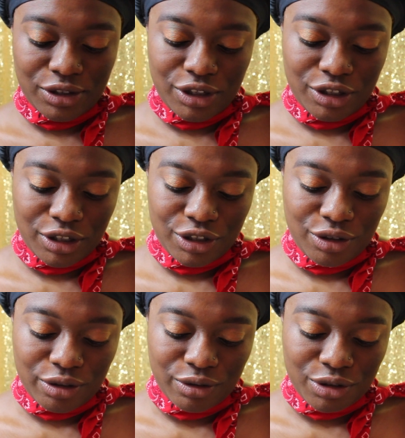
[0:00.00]
Just,
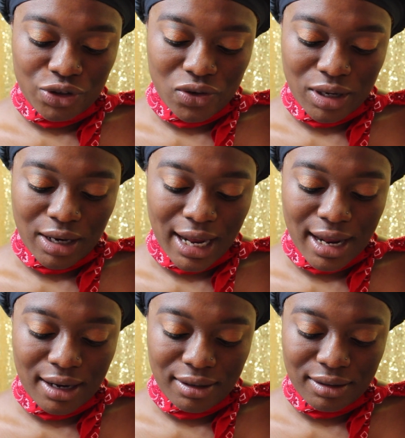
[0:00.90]
you know, do a
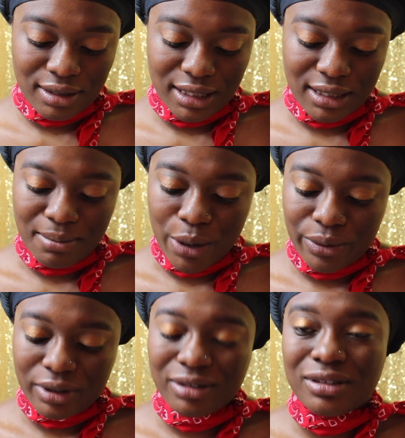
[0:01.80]
light
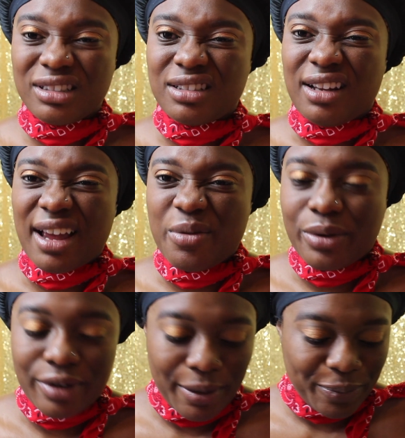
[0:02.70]
smoke, just a light
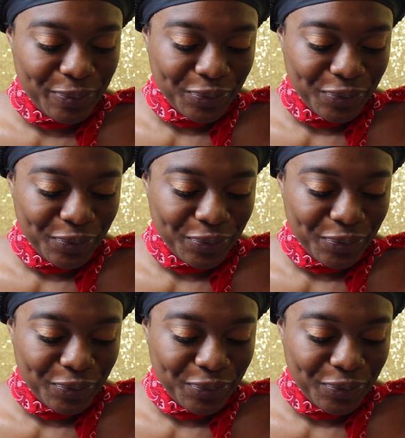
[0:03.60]
one, right?